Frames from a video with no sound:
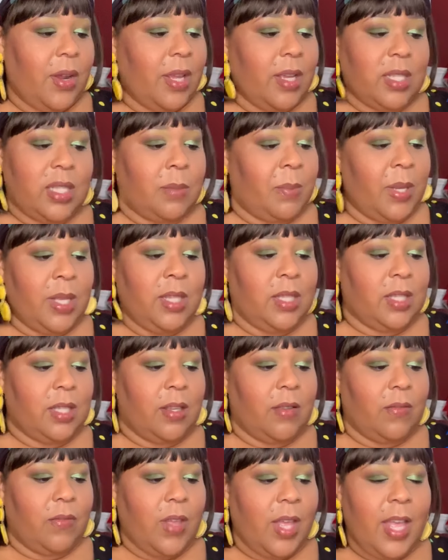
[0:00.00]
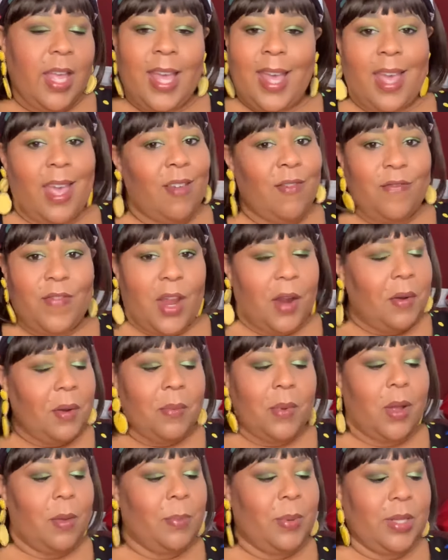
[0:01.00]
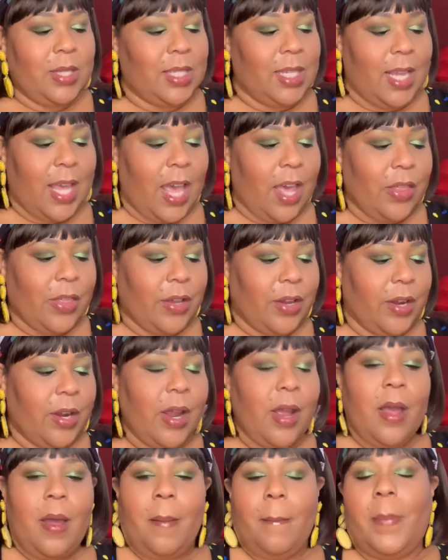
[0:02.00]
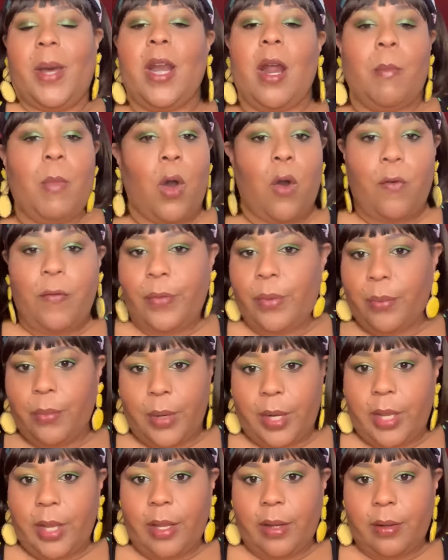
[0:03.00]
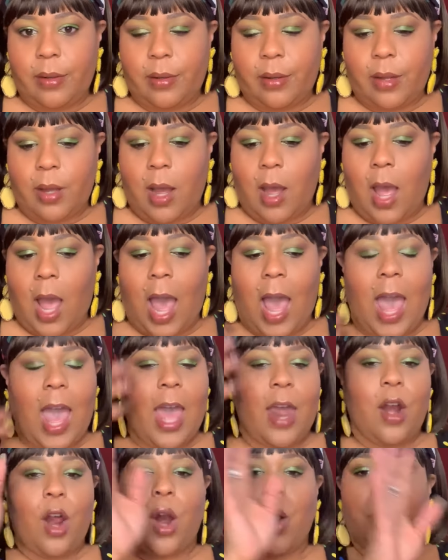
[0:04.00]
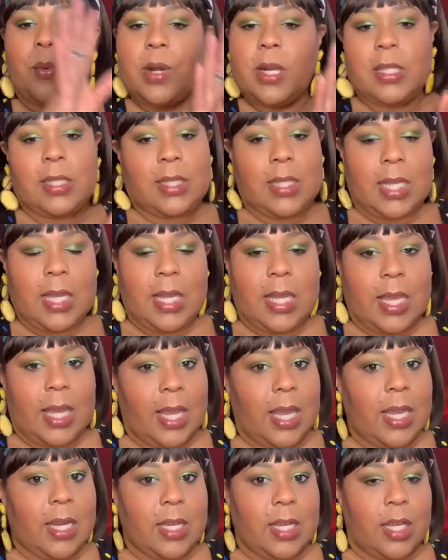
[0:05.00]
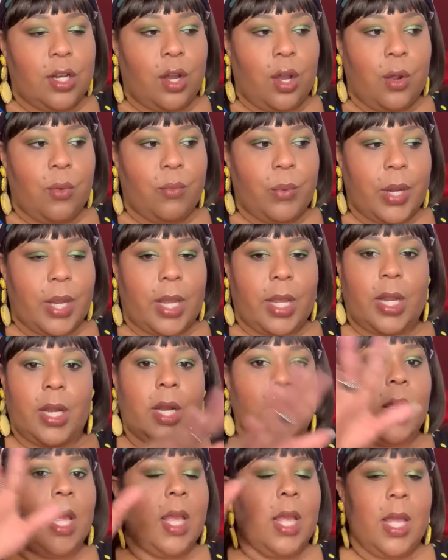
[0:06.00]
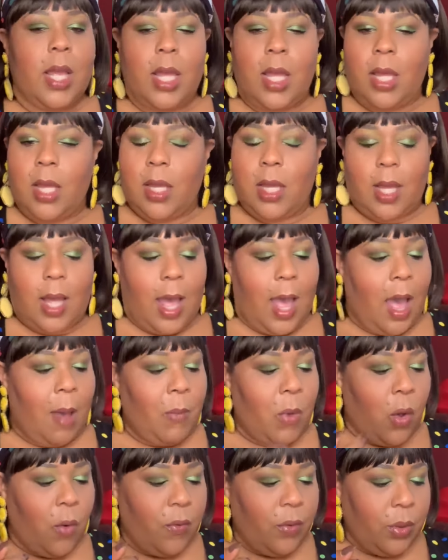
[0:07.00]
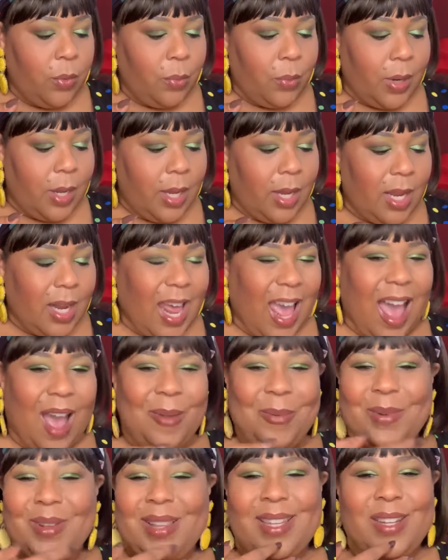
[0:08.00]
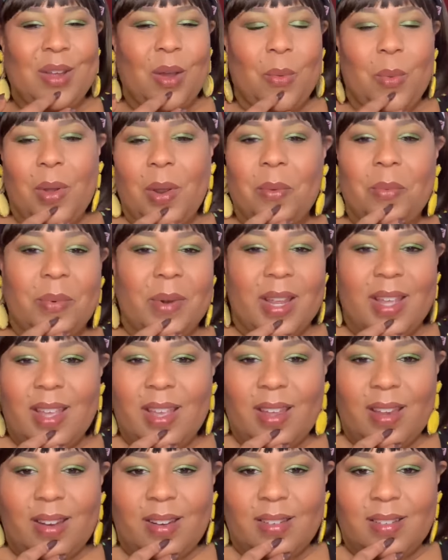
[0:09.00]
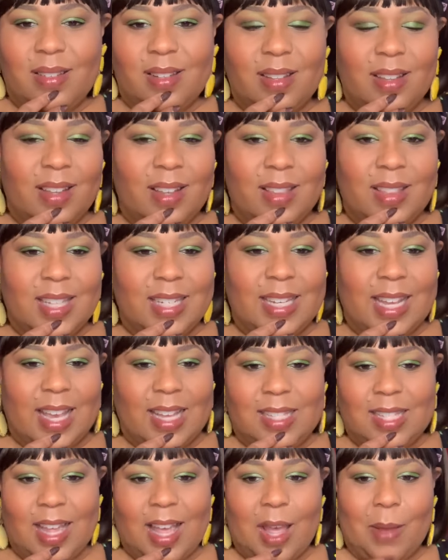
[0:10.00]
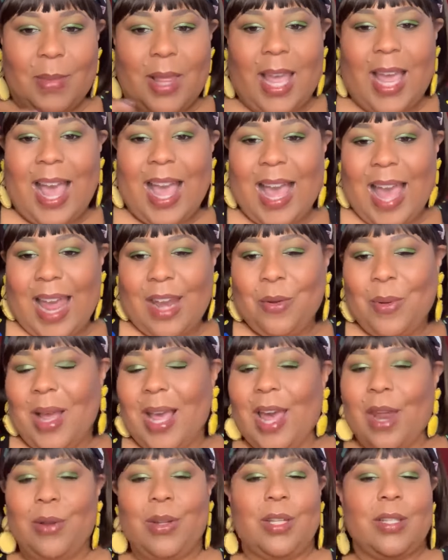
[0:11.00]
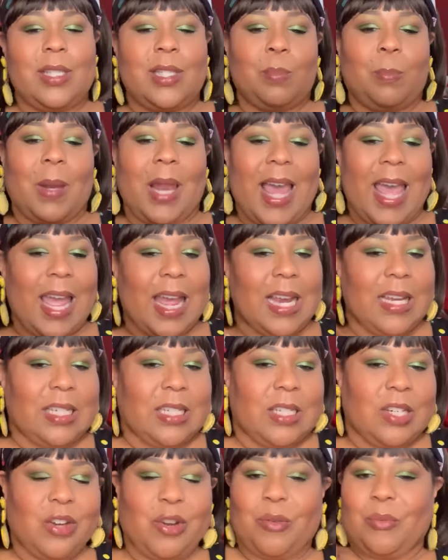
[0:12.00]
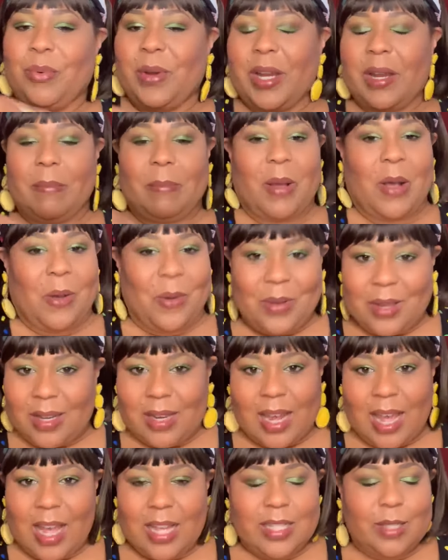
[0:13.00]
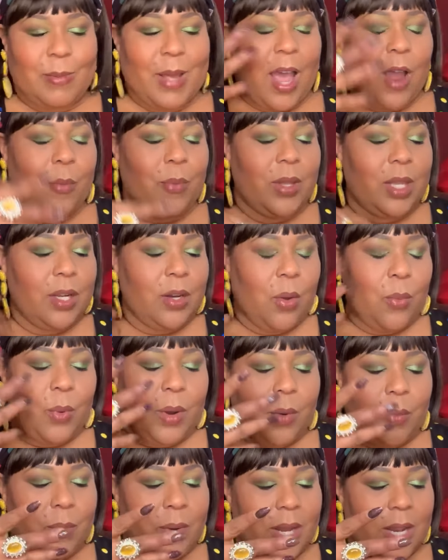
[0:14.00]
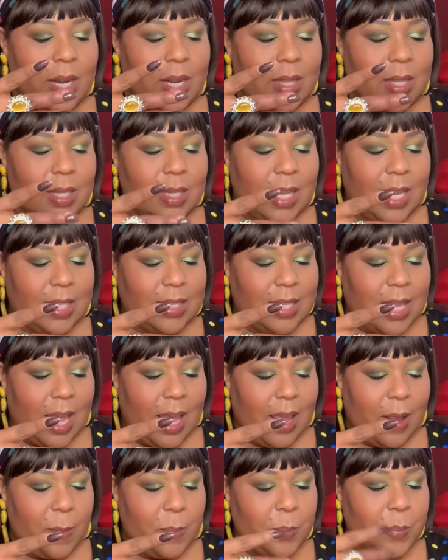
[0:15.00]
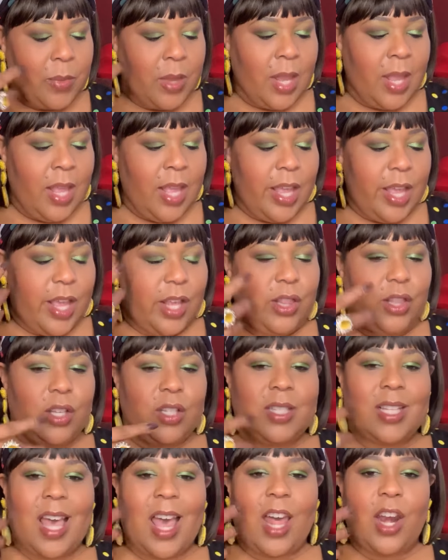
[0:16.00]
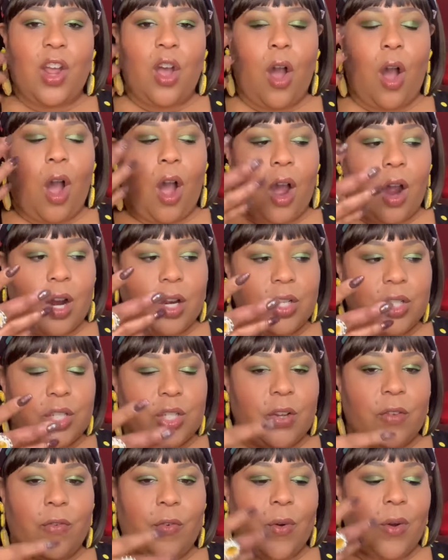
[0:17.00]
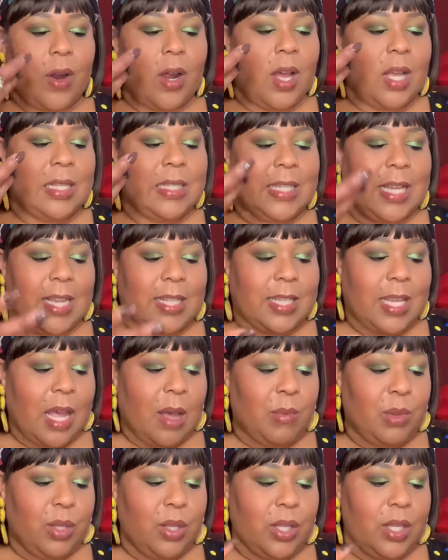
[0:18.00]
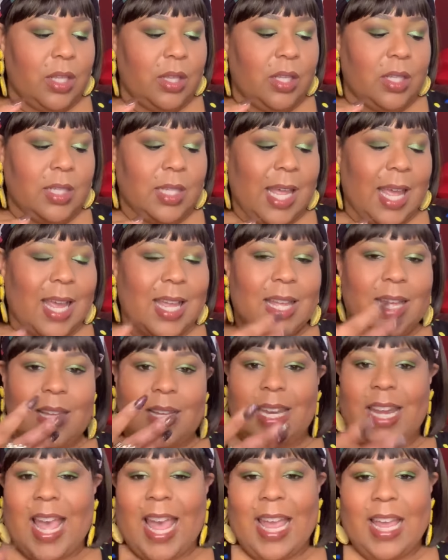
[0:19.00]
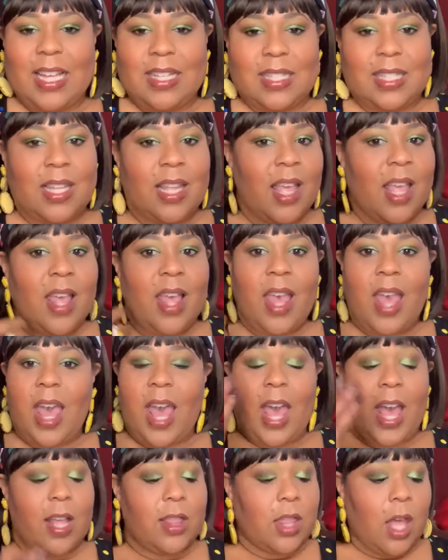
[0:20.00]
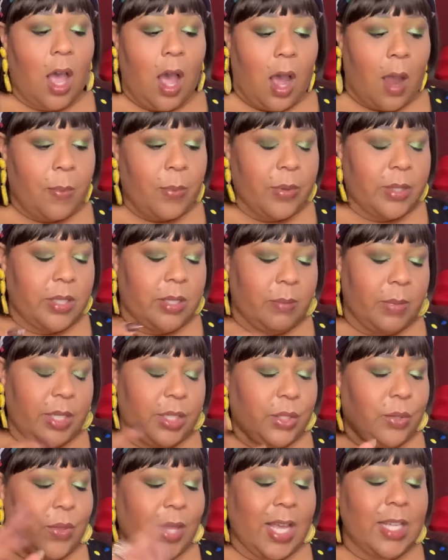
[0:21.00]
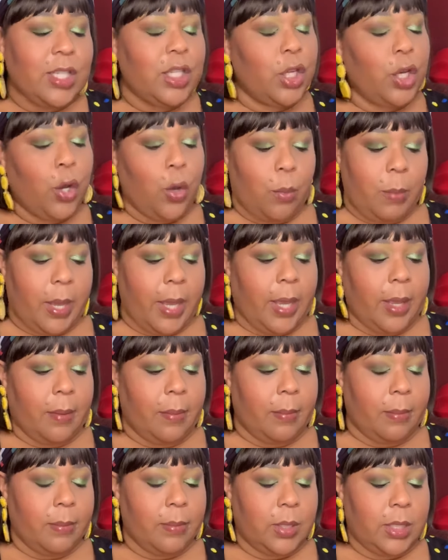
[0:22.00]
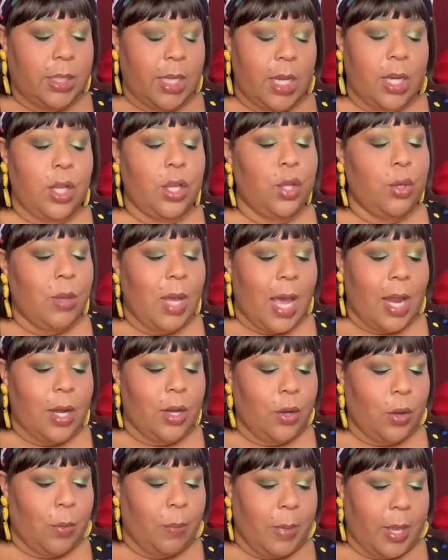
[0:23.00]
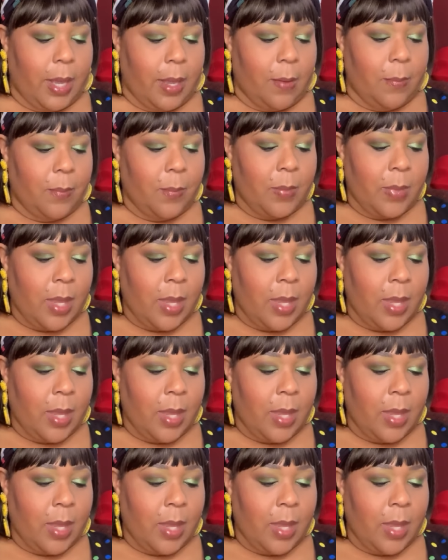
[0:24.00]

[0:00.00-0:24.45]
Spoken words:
expensive and very well put together, but I'm over the red. I had already seen Candy in her red. I'm over the red. I really don't wear red in the daytime. Like, I know I got a little splash of red polka dots, but I really don't wear red in the daytime. It looks kind of harsh for a daytime look. It looks like a night at the opera to me. So that's a no ma'am. Tina, you got a no ma'am.